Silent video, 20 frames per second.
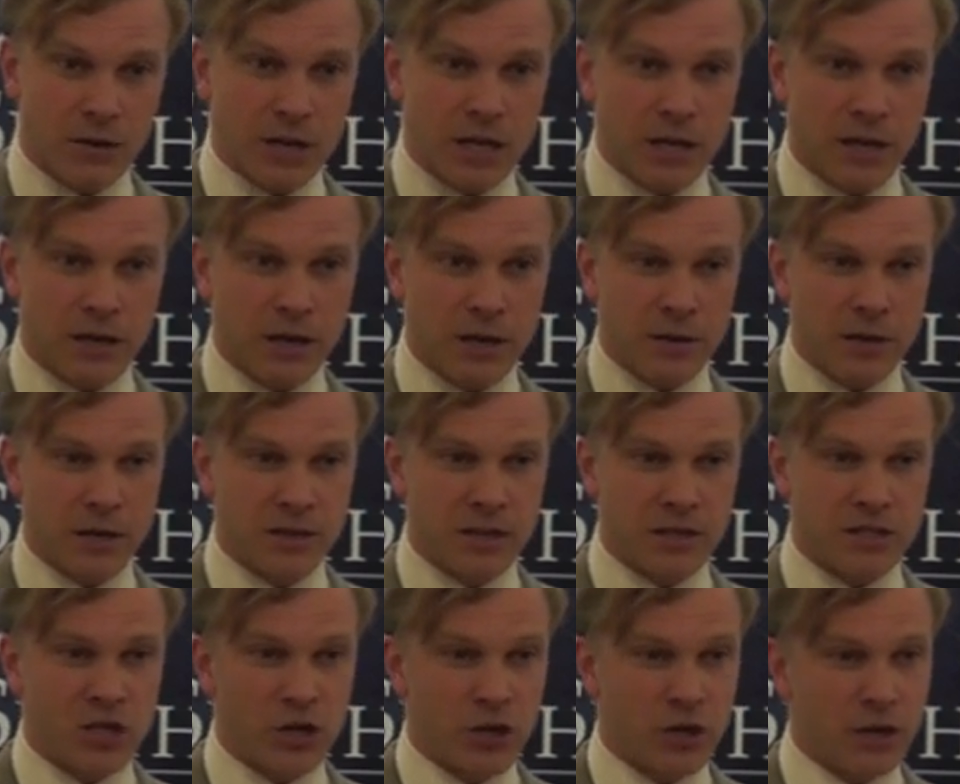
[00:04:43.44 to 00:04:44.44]
at
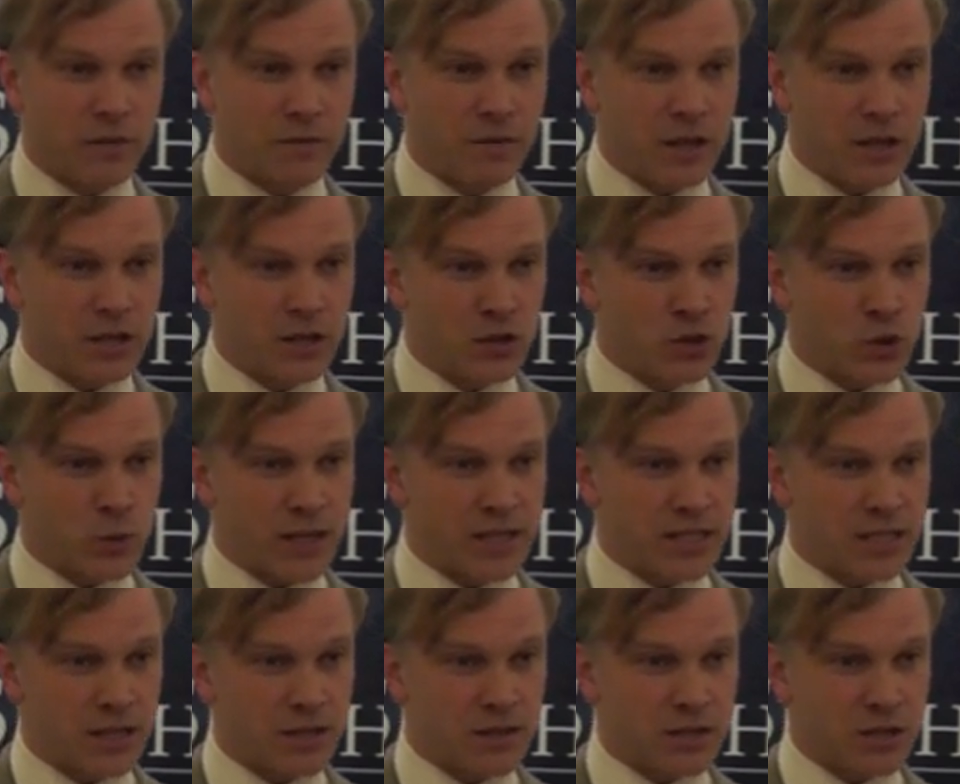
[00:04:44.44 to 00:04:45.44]
the turn of the
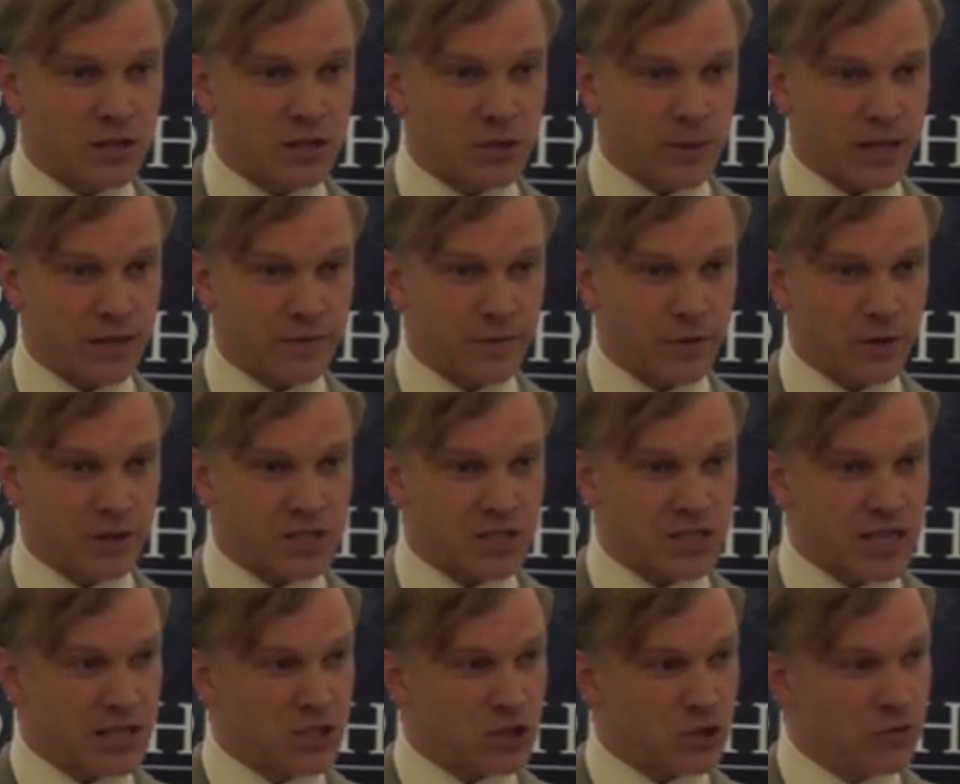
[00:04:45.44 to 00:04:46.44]
20th to 21st
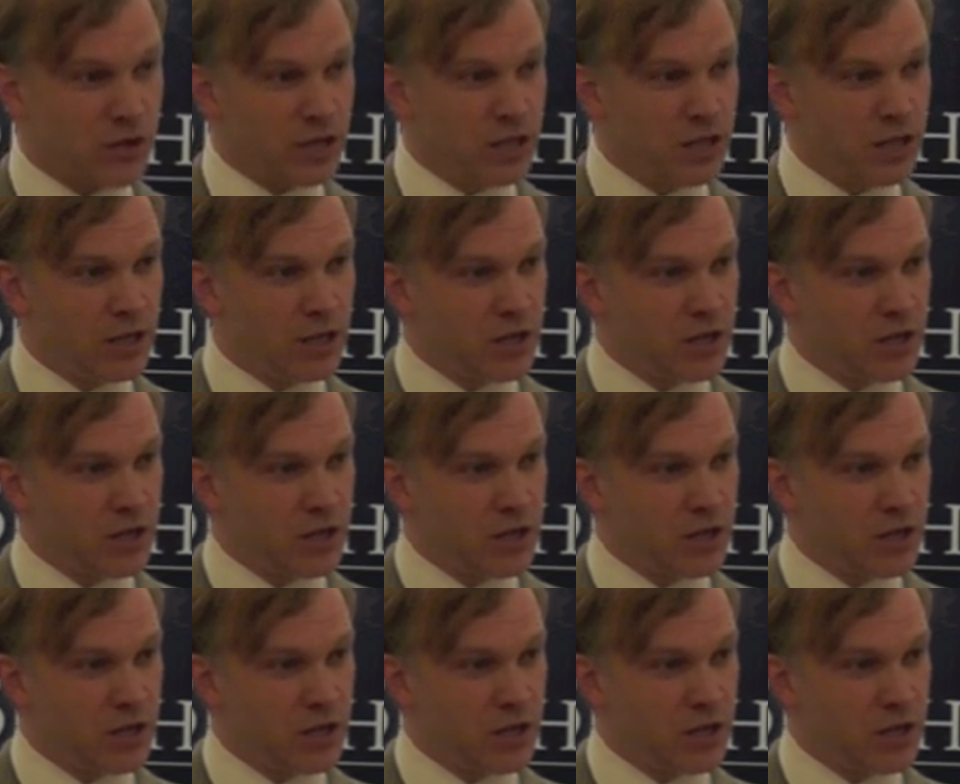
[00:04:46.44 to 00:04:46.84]
century.